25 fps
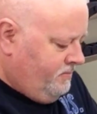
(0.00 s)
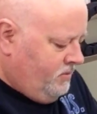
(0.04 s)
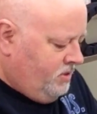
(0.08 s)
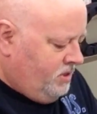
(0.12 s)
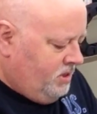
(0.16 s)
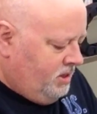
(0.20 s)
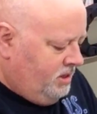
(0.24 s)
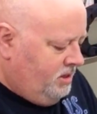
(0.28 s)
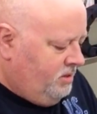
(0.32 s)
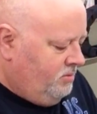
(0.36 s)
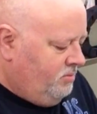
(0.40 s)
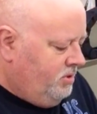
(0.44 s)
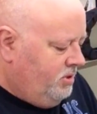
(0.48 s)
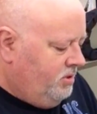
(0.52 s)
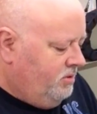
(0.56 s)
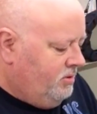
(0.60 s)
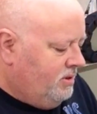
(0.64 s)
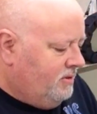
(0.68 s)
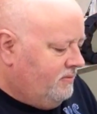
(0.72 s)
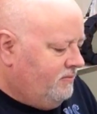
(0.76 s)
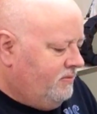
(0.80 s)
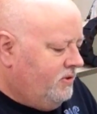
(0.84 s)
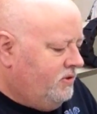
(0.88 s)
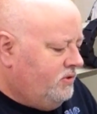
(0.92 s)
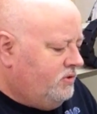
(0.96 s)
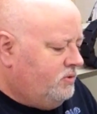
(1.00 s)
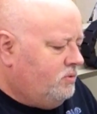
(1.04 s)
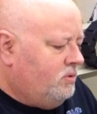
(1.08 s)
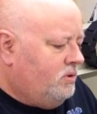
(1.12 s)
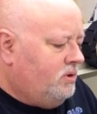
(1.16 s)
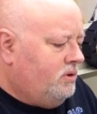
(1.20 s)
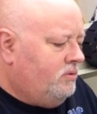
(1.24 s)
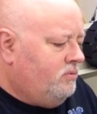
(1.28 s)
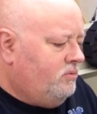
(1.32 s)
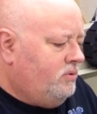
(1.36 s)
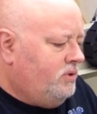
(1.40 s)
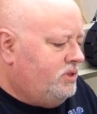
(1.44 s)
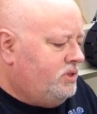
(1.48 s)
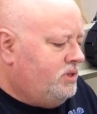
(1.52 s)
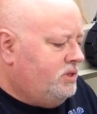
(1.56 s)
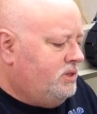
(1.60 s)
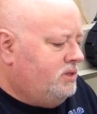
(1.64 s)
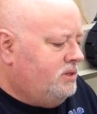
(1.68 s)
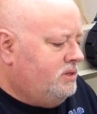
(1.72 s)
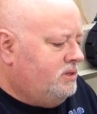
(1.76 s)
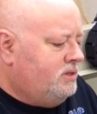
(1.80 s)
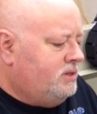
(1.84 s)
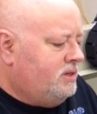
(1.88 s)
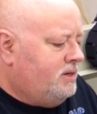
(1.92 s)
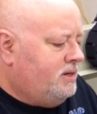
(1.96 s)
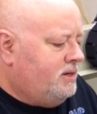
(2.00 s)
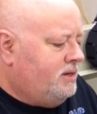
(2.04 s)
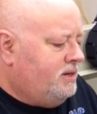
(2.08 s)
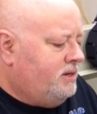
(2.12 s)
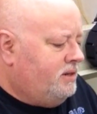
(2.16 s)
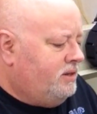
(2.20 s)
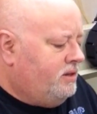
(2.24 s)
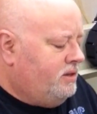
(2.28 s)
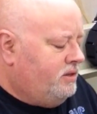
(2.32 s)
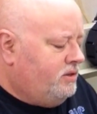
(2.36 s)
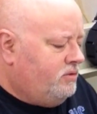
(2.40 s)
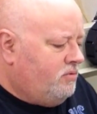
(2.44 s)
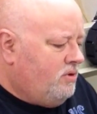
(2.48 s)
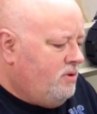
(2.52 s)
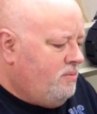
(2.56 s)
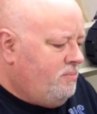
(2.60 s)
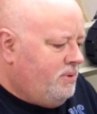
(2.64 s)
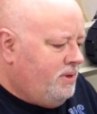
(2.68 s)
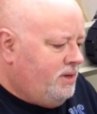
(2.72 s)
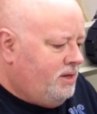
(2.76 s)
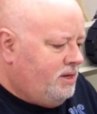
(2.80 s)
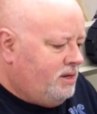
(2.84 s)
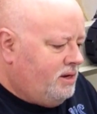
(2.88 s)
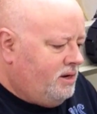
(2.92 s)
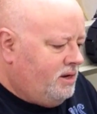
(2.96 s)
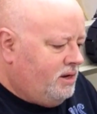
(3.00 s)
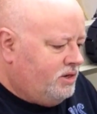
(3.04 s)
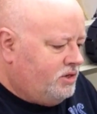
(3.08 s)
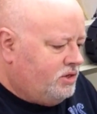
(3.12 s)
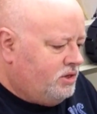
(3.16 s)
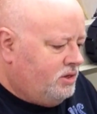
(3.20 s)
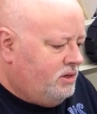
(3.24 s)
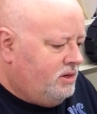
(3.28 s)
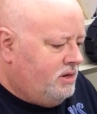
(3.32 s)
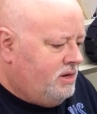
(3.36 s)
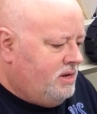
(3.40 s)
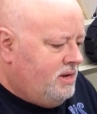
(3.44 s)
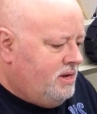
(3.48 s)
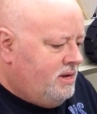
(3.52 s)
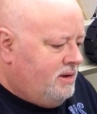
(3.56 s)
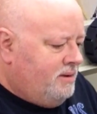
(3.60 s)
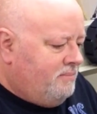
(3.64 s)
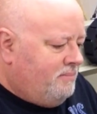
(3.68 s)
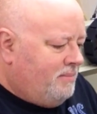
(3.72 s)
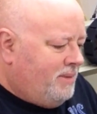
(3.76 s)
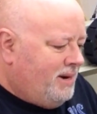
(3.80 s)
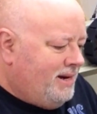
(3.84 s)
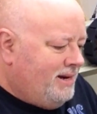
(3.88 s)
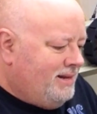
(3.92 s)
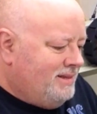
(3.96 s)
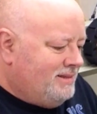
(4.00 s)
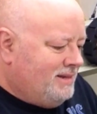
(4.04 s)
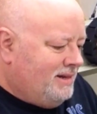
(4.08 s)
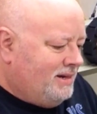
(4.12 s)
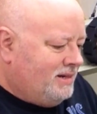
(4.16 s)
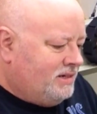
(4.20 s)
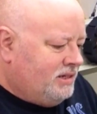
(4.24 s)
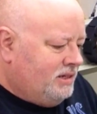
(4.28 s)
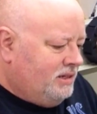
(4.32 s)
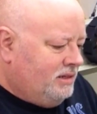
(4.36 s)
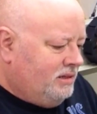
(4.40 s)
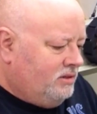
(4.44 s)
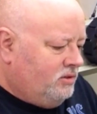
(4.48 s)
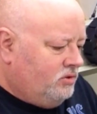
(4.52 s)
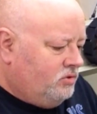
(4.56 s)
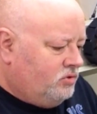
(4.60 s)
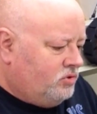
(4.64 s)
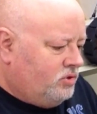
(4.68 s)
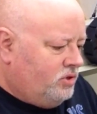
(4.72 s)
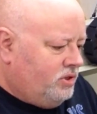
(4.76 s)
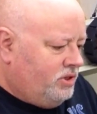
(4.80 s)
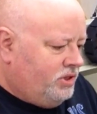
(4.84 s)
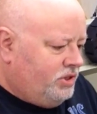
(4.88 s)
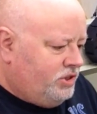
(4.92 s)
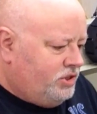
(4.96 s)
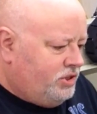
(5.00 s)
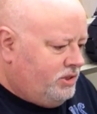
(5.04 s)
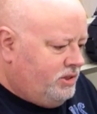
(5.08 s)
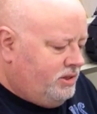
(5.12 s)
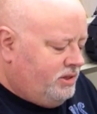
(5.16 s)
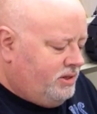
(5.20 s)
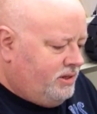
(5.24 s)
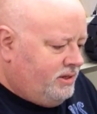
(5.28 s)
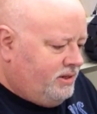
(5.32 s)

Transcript: Okay, then we do have this one, which is a 3-pin connection. Mine is actually a little crushed.